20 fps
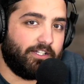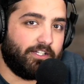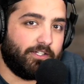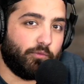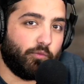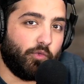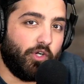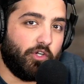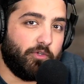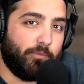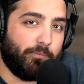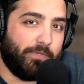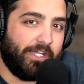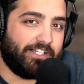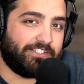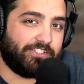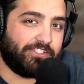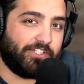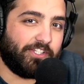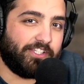Welcome
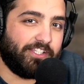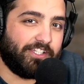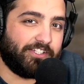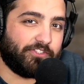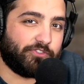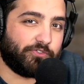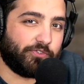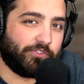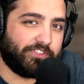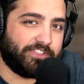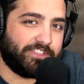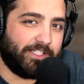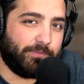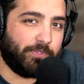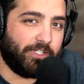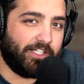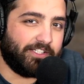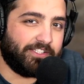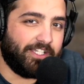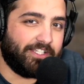back to the Youngest Real Estate
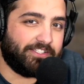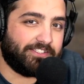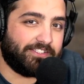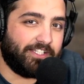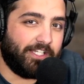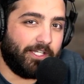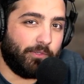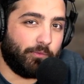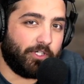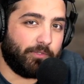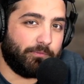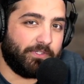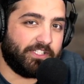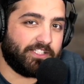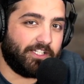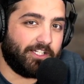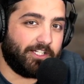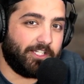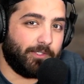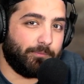Podcast. Today we're going to be
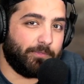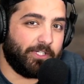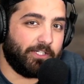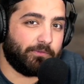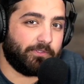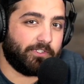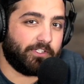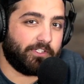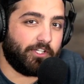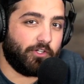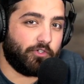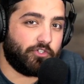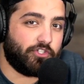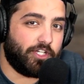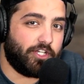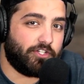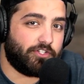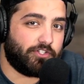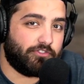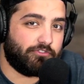talking about
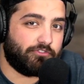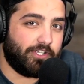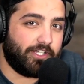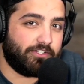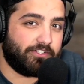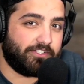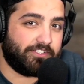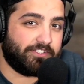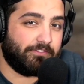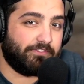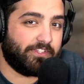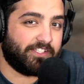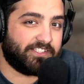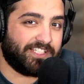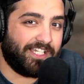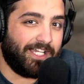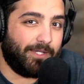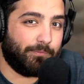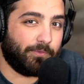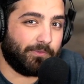negotiation strategies of the
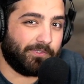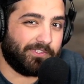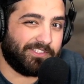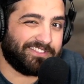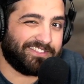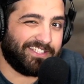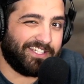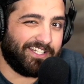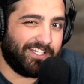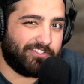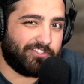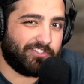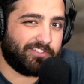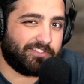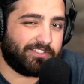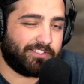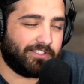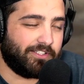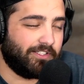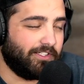top real estate
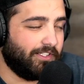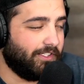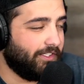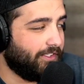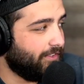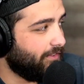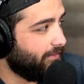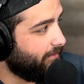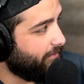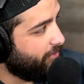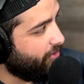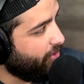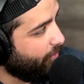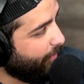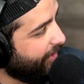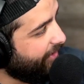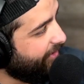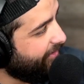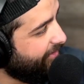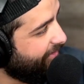agents.
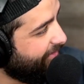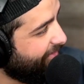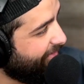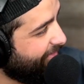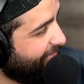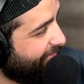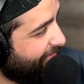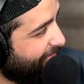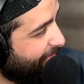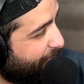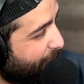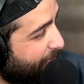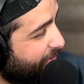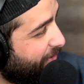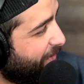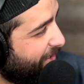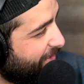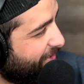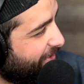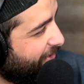Johanna, would
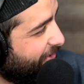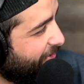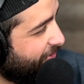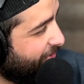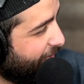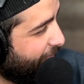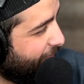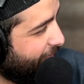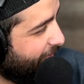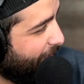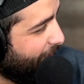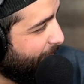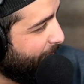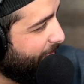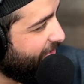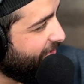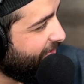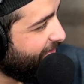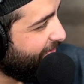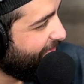you consider yourself a top
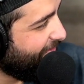agent?